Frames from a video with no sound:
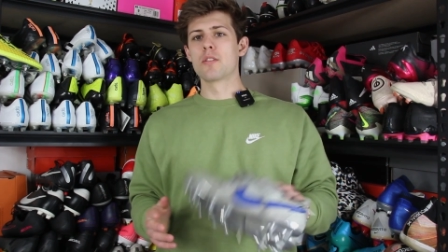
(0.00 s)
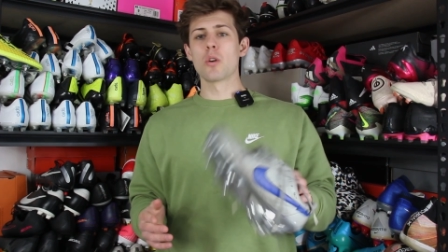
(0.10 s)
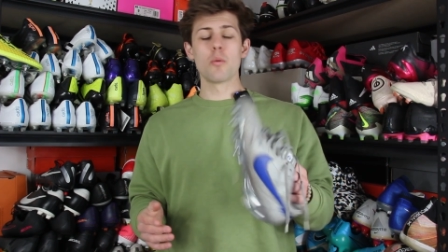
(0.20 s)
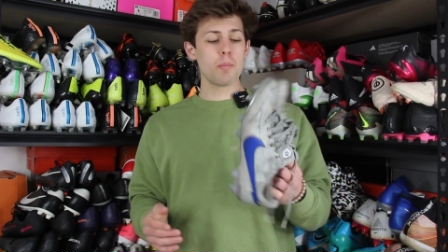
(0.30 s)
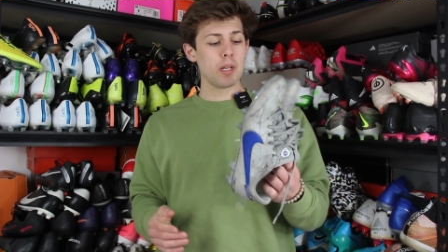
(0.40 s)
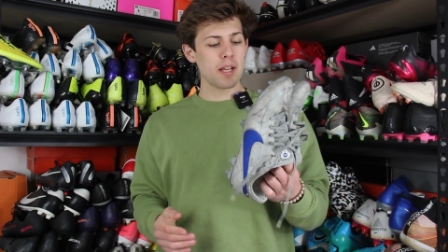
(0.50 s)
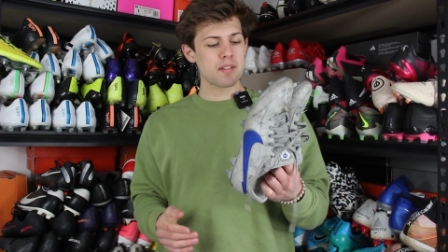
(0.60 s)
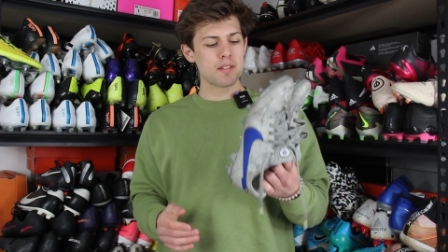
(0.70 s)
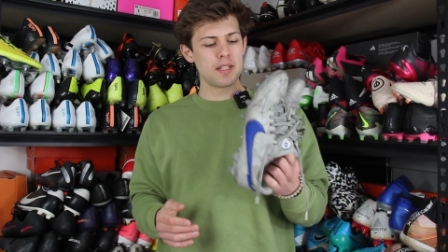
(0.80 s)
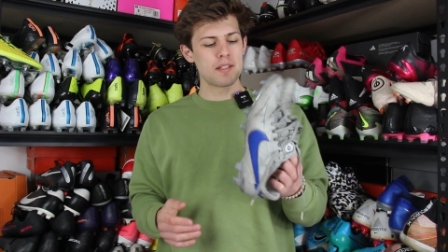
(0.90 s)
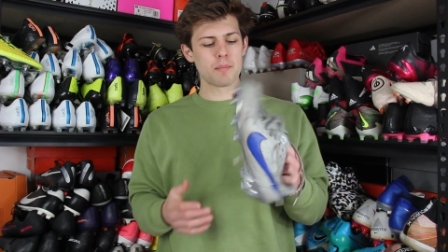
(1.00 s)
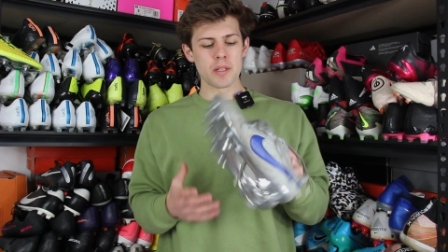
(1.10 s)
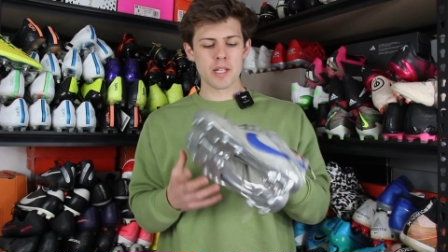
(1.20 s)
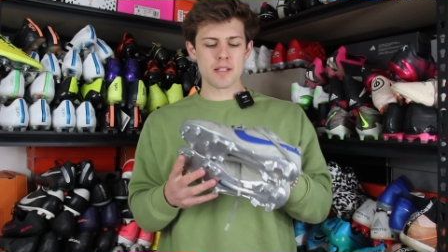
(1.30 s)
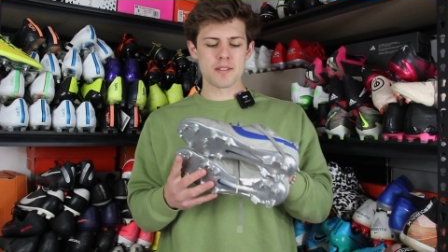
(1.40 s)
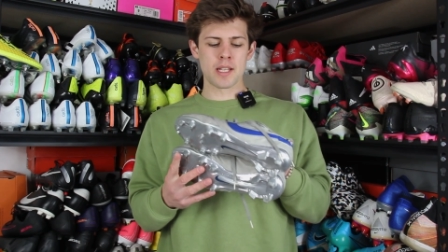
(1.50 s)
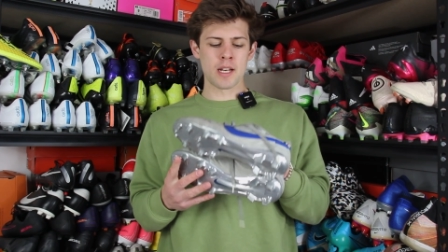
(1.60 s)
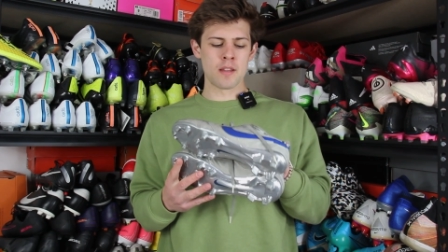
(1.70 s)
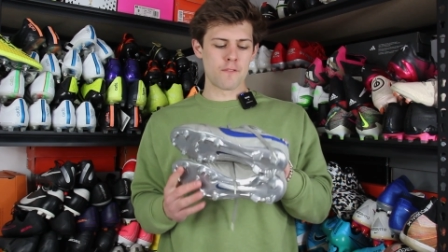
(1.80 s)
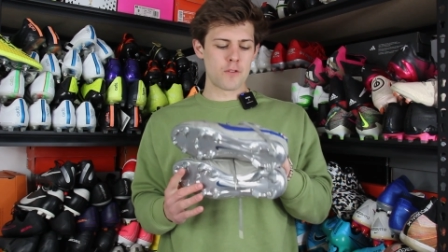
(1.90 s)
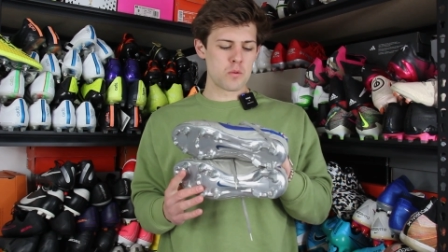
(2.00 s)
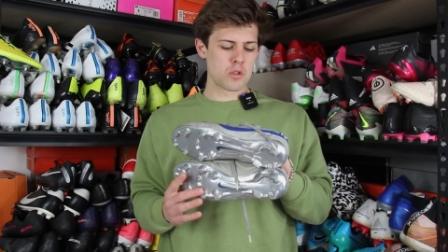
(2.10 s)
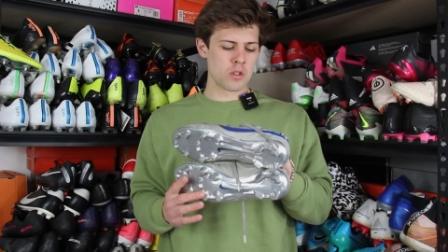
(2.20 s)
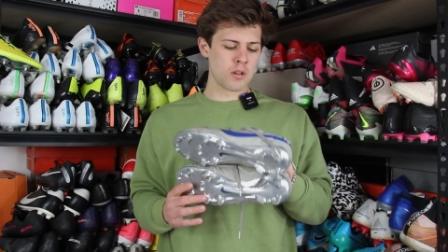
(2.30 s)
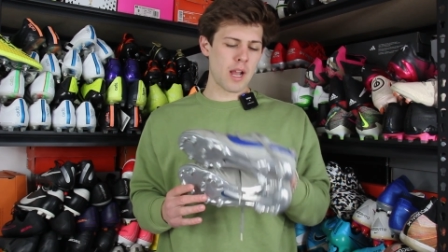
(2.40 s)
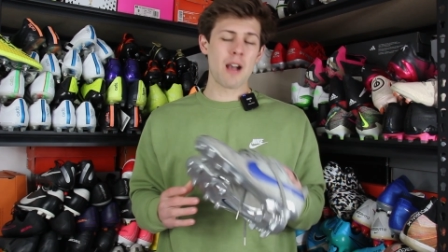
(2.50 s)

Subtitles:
So it would be nice to see something like this again in the future.